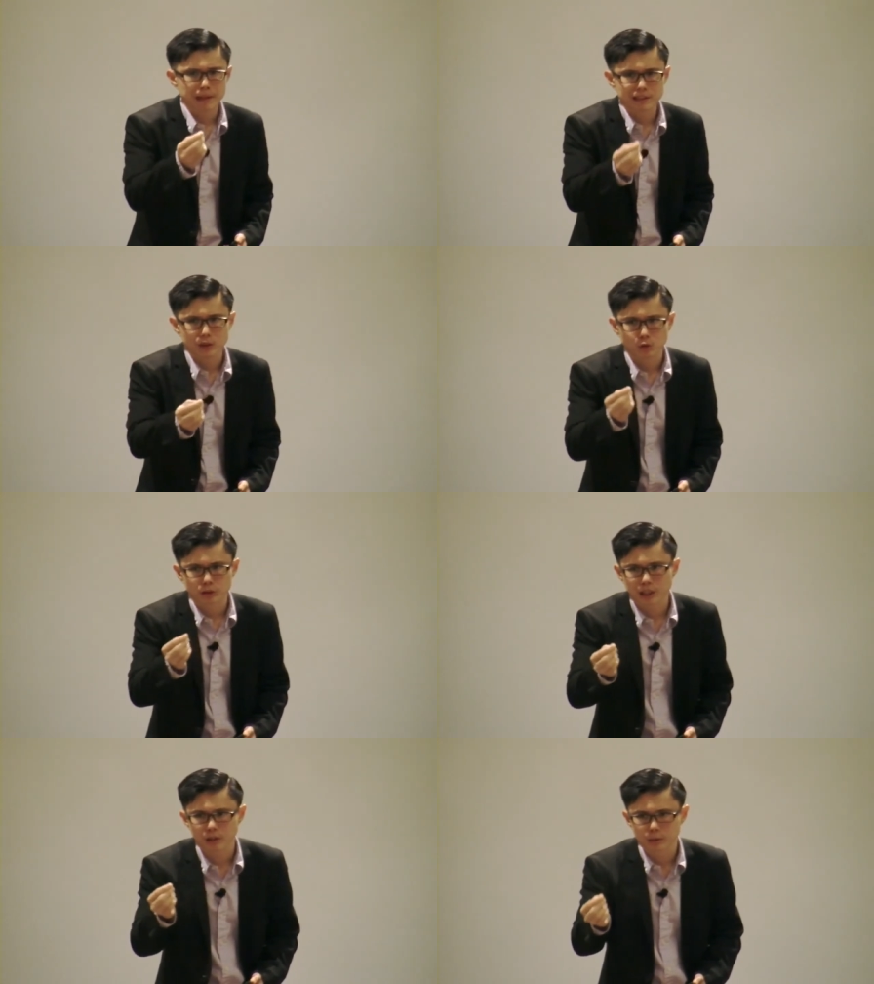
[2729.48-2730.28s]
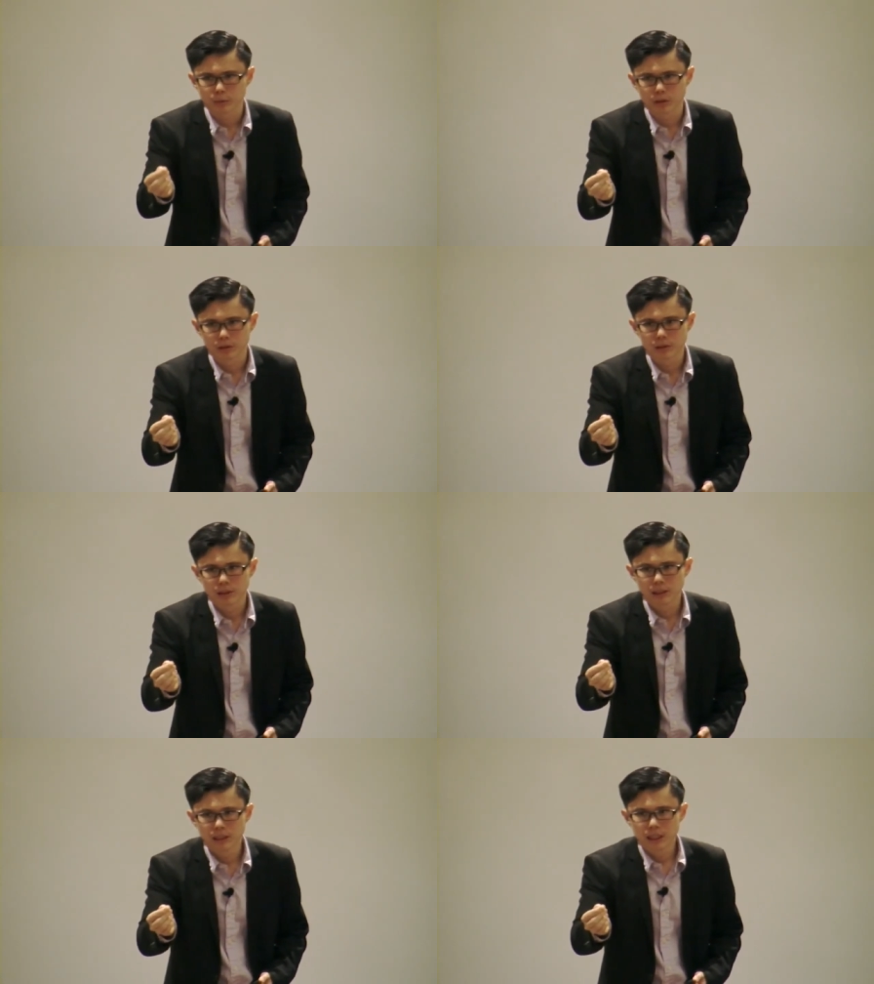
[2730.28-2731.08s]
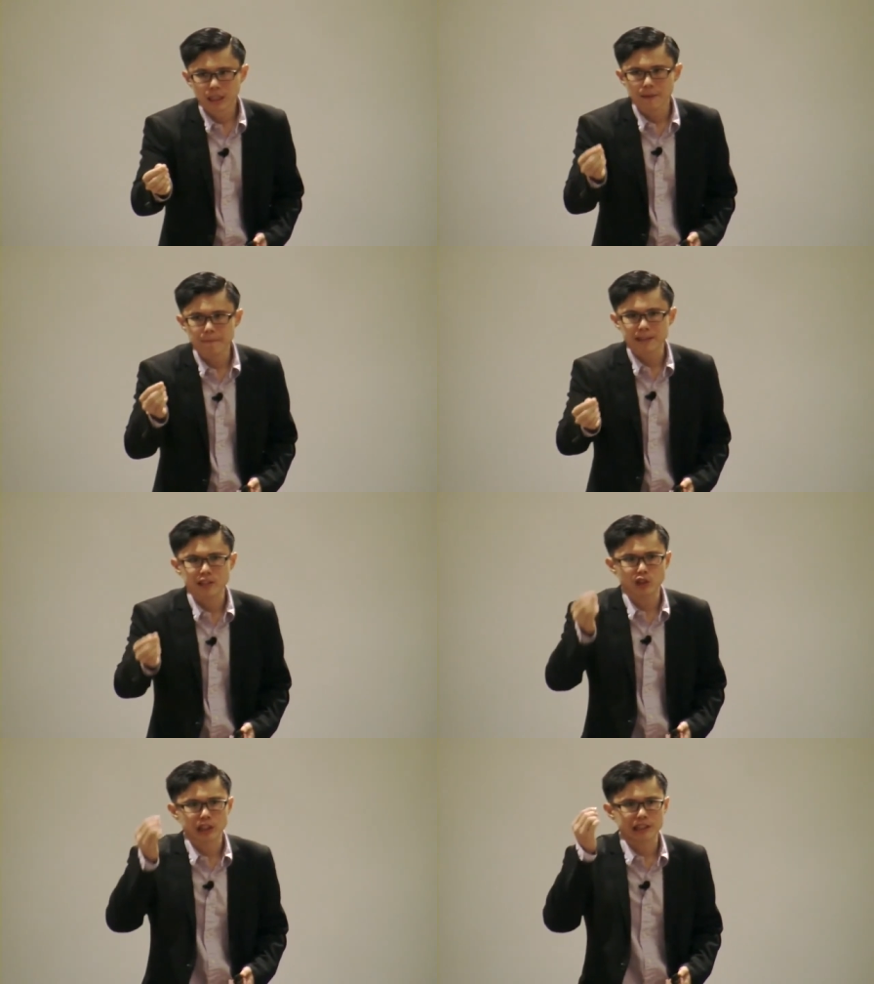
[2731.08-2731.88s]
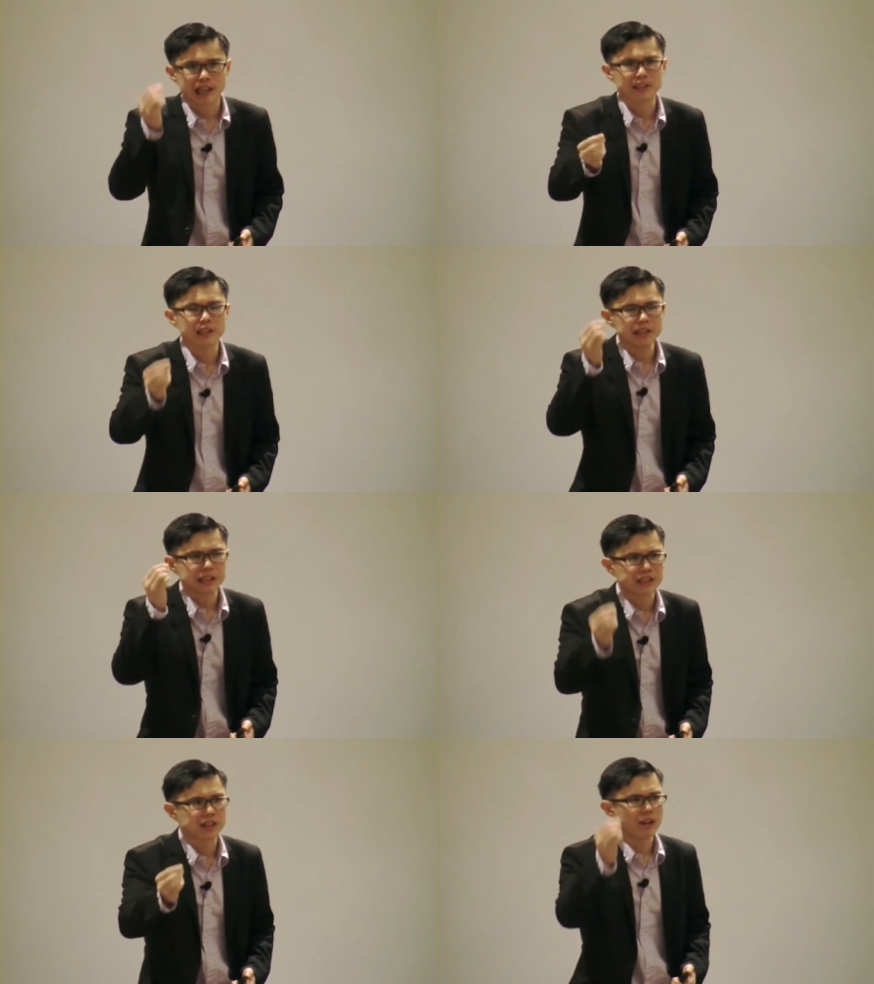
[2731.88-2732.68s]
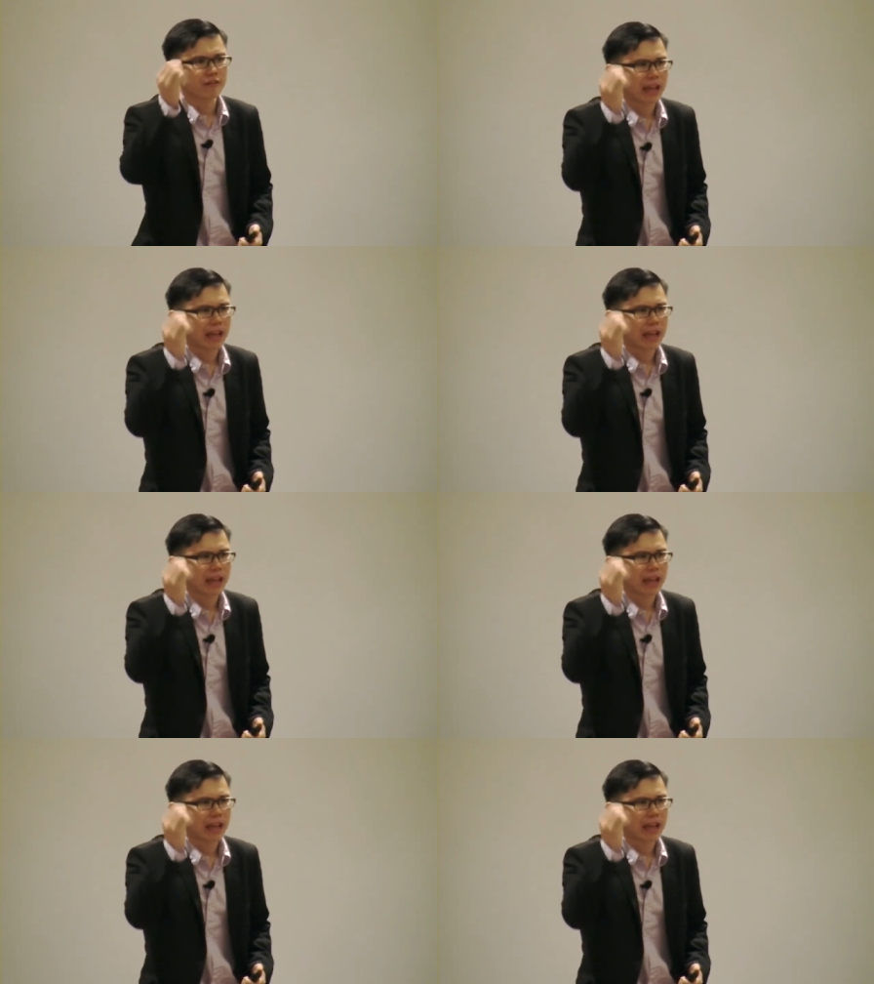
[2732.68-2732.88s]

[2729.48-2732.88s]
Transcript: message to tell the world. A message that doesn't deserve